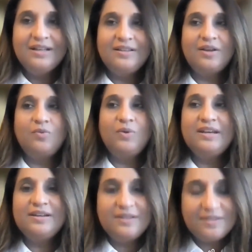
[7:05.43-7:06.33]
Like we
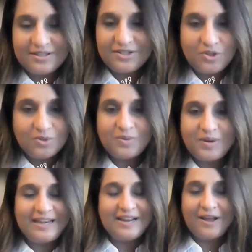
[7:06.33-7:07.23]
didn't do
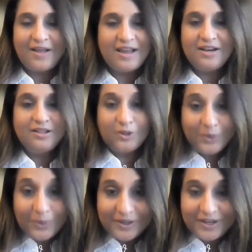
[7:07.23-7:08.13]
any, I didn't
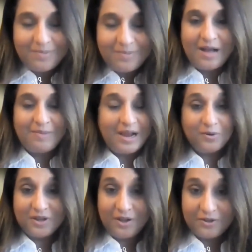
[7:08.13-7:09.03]
learn about my
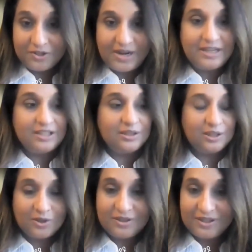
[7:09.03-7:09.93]
own culture. I didn't
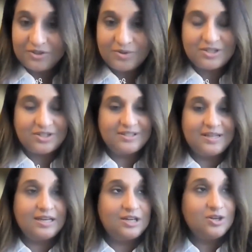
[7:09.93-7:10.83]
learn the traditions.
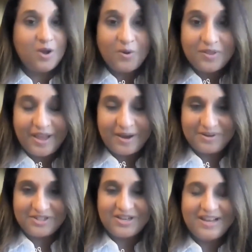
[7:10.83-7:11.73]
I didn't know the
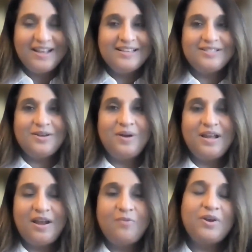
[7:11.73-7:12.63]
language. So,
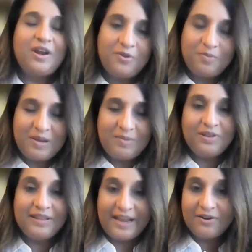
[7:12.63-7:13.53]
and when other people
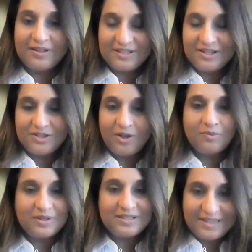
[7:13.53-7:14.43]
later as an adult
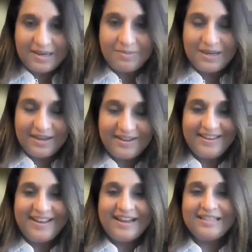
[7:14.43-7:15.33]
would see me
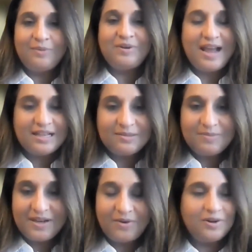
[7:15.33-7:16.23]
and they would ask
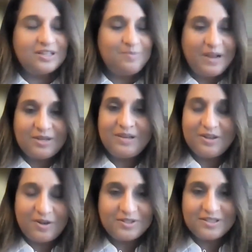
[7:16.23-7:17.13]
me or expect me to
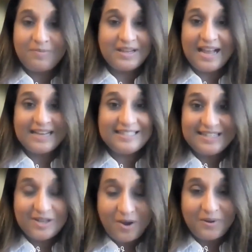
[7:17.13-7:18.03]
know something, I
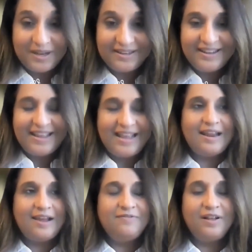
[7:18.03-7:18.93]
didn't know it, and
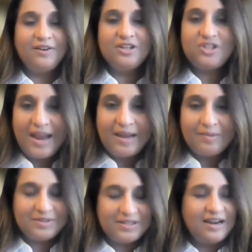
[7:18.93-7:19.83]
I felt
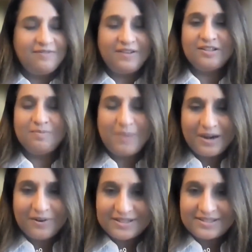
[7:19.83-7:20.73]
ashamed and I felt
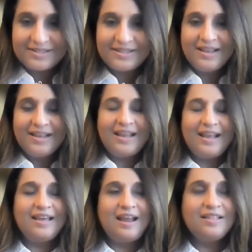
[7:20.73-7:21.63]
embarrassed.
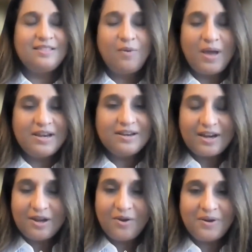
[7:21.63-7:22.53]
And I thought, why didn't I
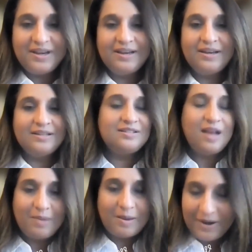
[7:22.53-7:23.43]
know it? And it's
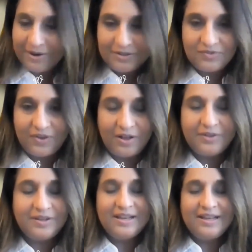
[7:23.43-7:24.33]
not my parents'
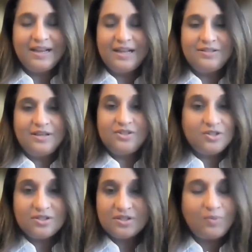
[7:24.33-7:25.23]
fault. It's
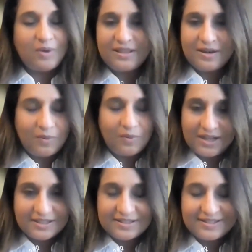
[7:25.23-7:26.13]
just the way that it
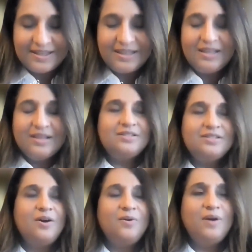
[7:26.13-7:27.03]
was.
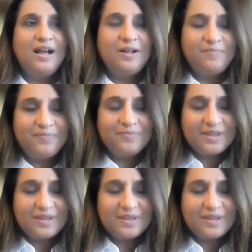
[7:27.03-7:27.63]
So